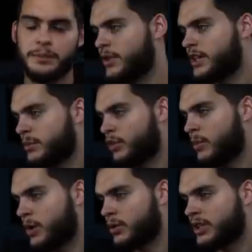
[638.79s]
Get the ball
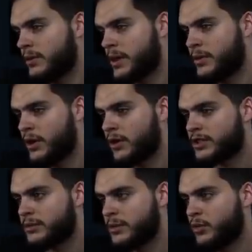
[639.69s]
back one time, that'd be
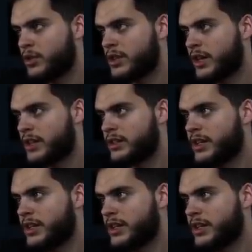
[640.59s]
awesome. But more than likely,